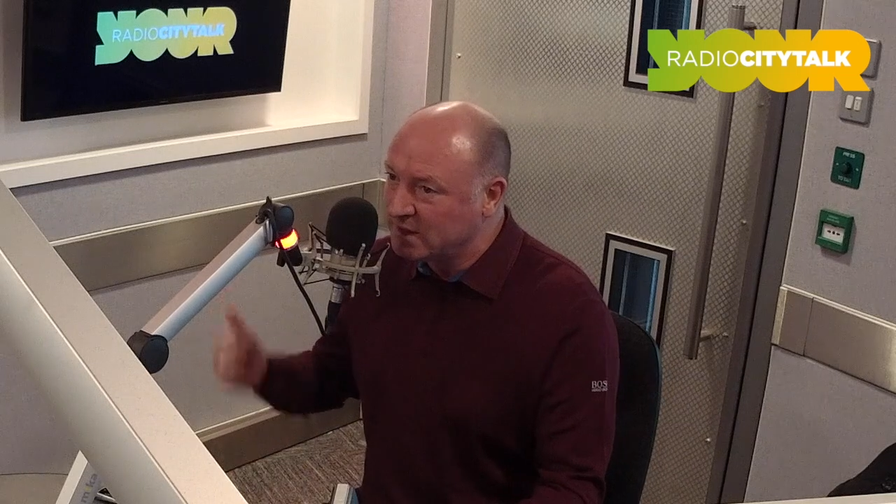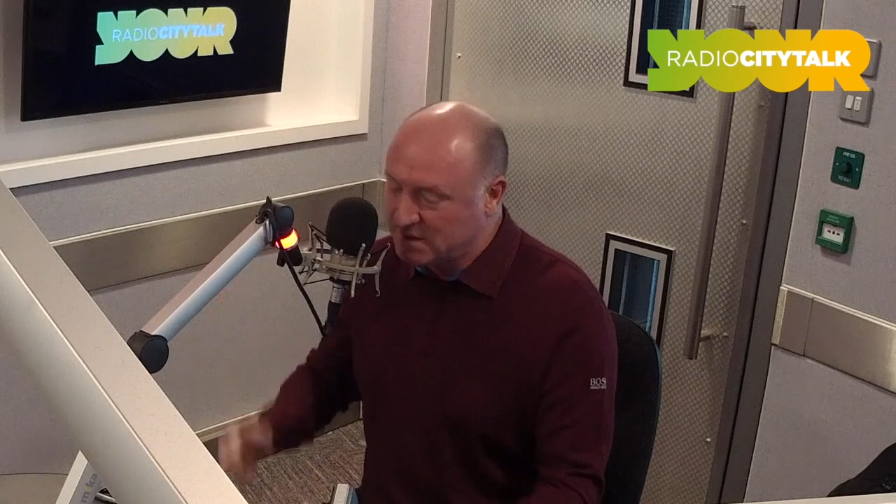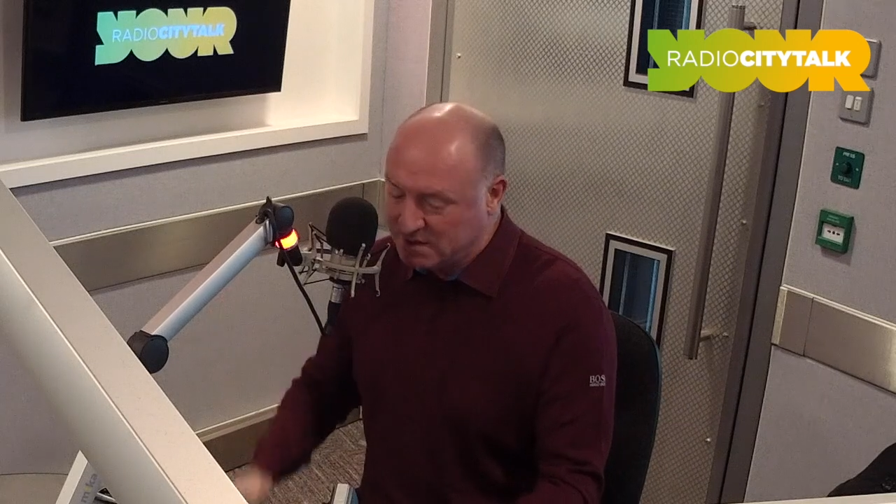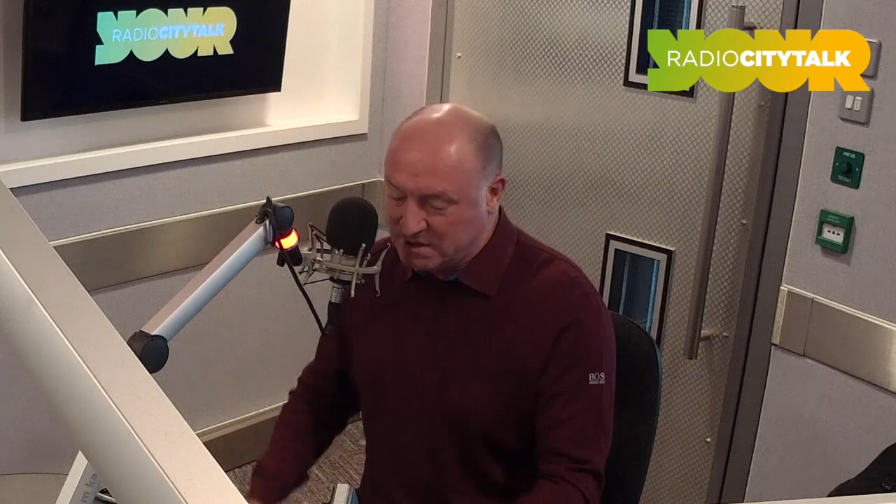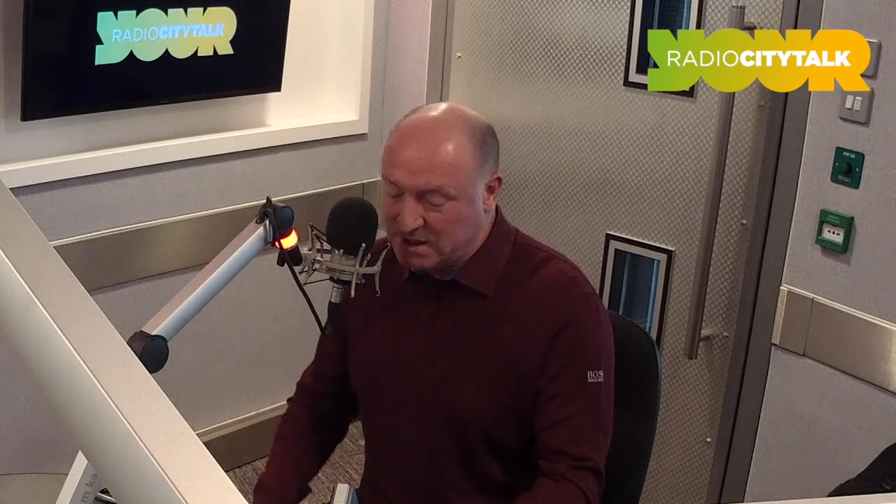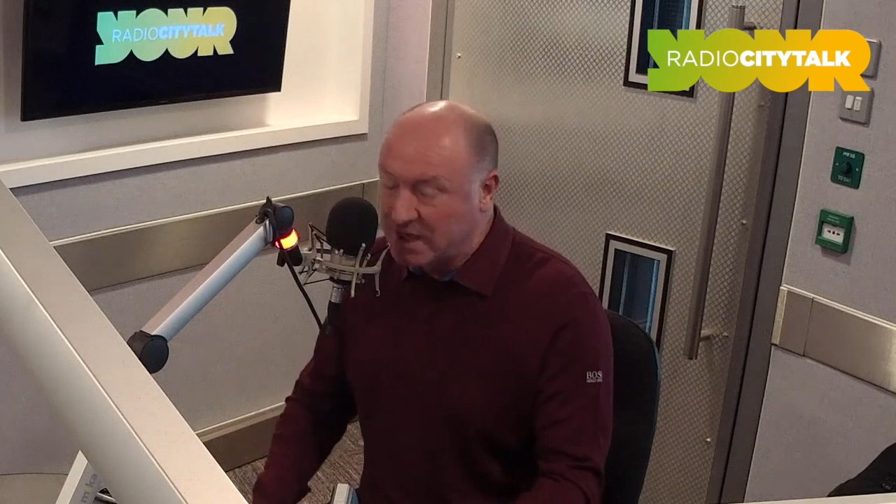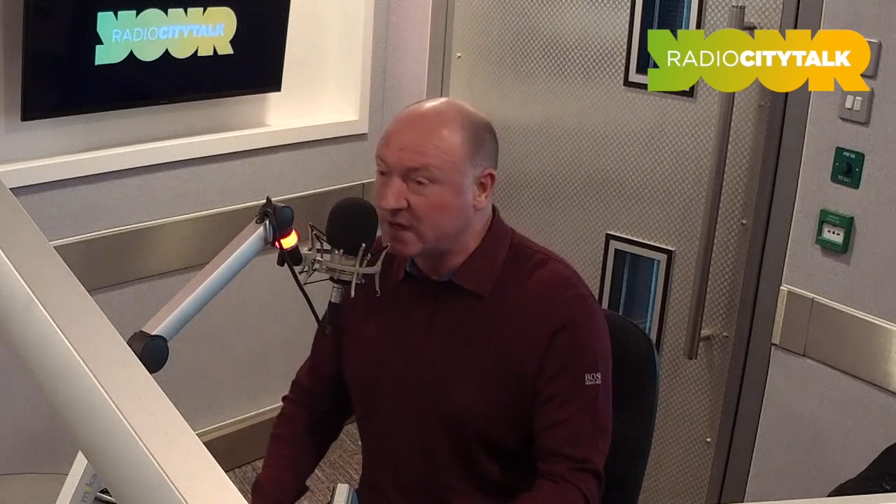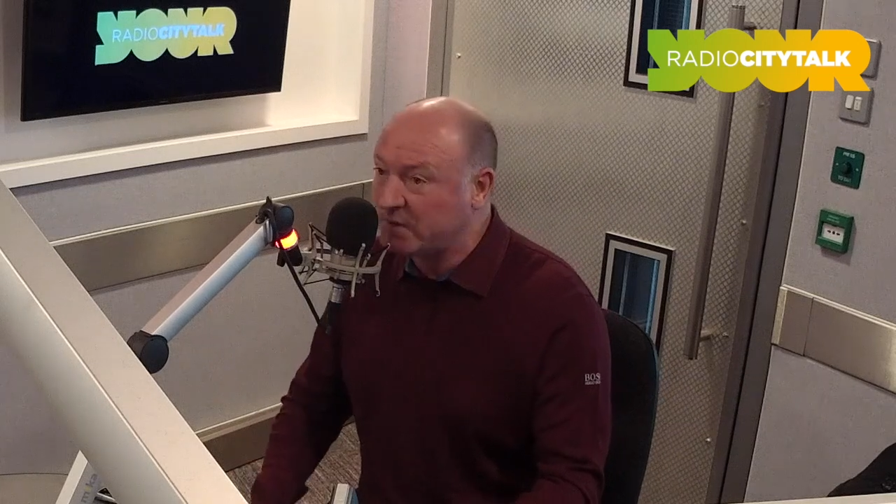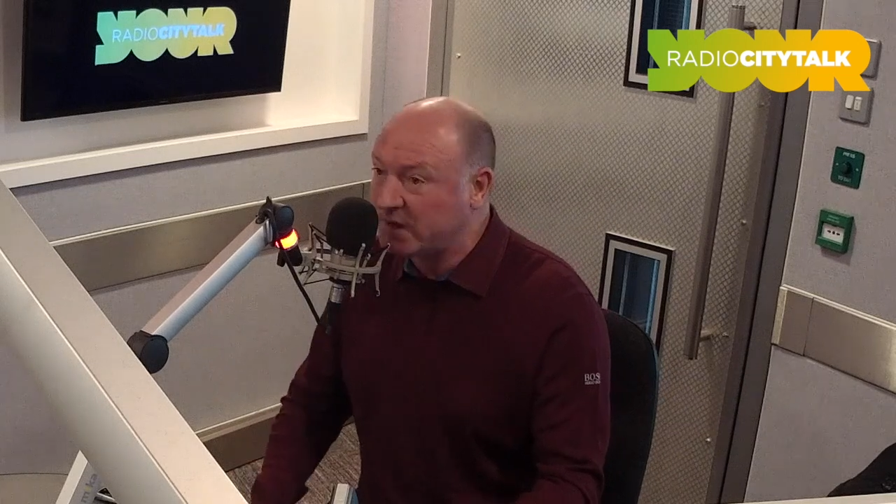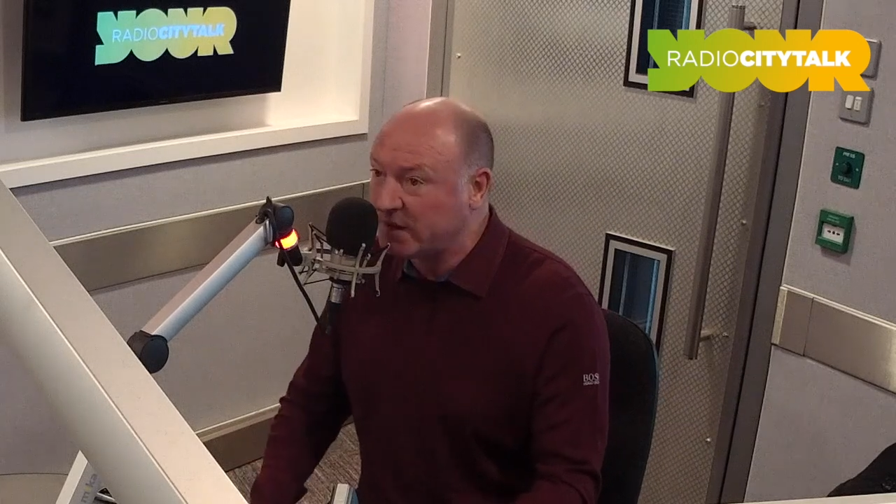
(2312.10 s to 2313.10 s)
He's in the
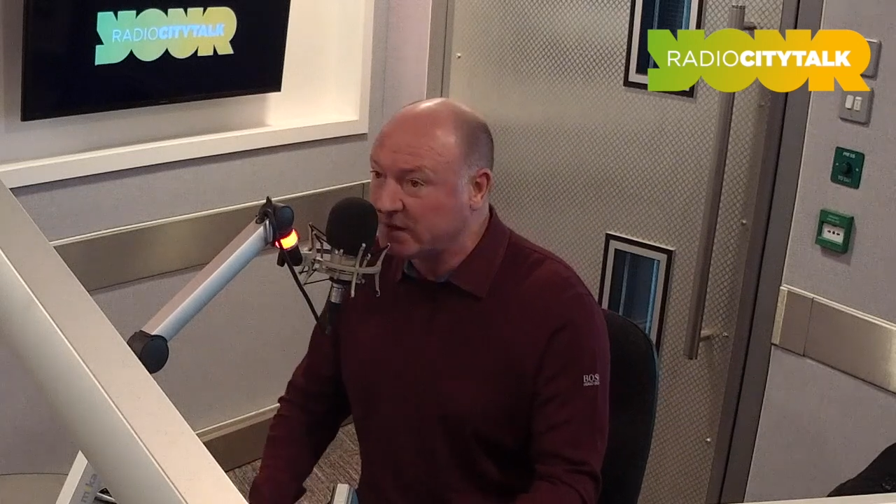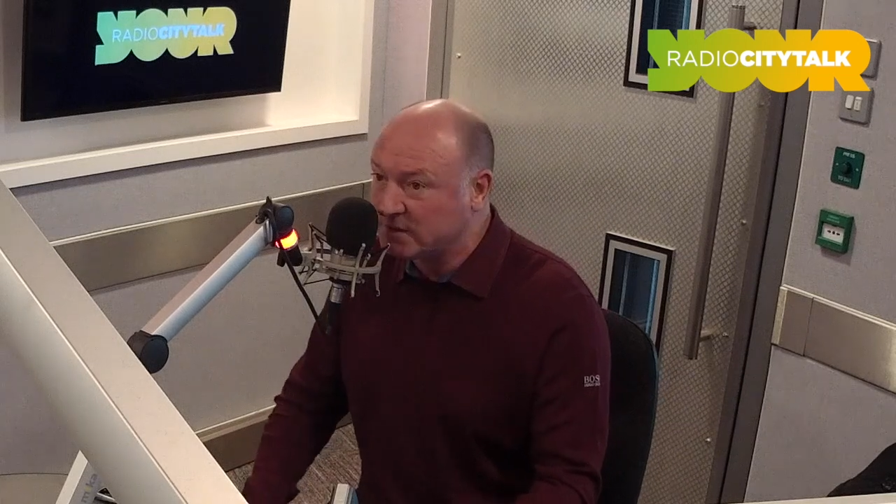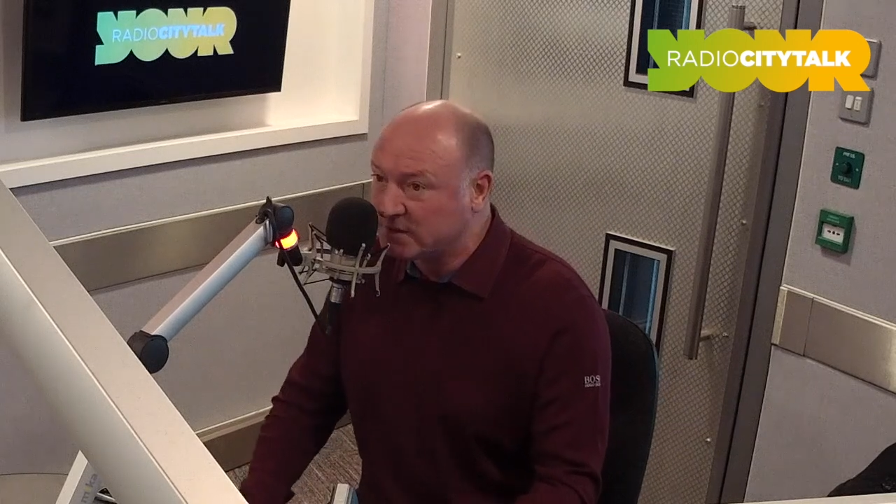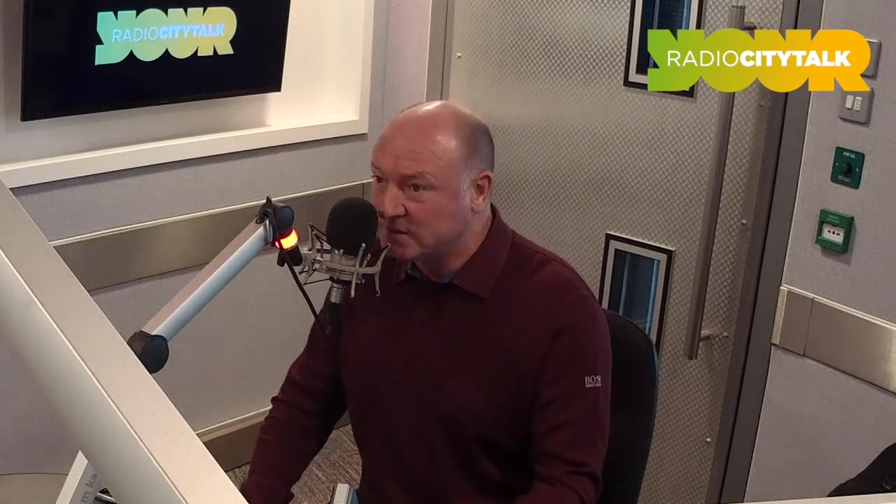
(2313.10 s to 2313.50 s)
Caribbean,